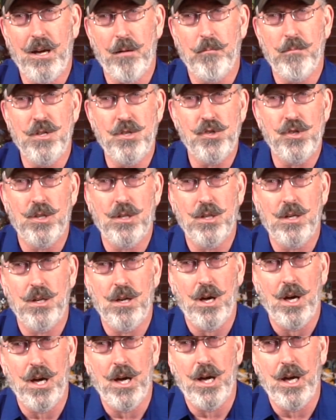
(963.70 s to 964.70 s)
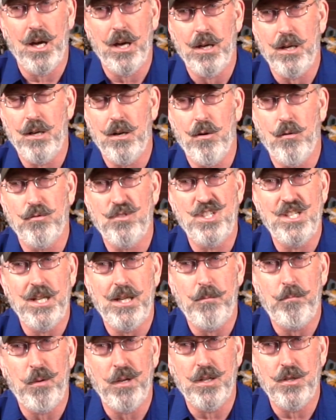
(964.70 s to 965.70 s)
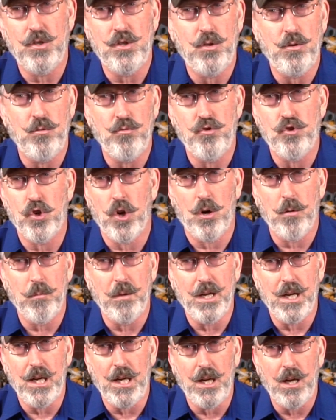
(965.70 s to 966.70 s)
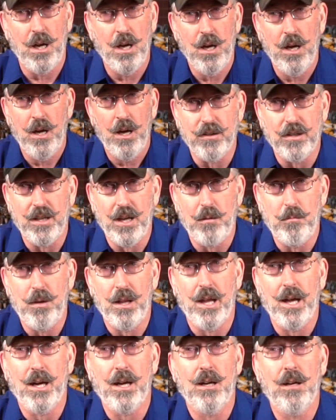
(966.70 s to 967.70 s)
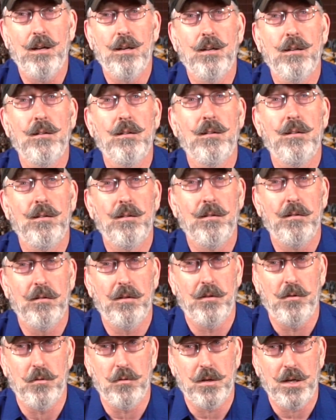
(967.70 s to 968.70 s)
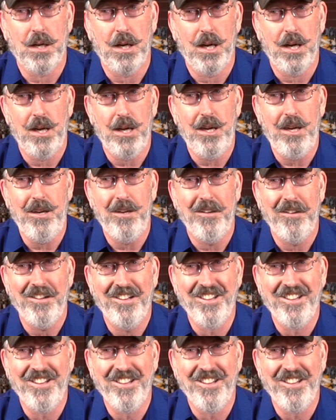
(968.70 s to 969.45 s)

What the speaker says: a mission, deep into Germany. And they'd be like, okay.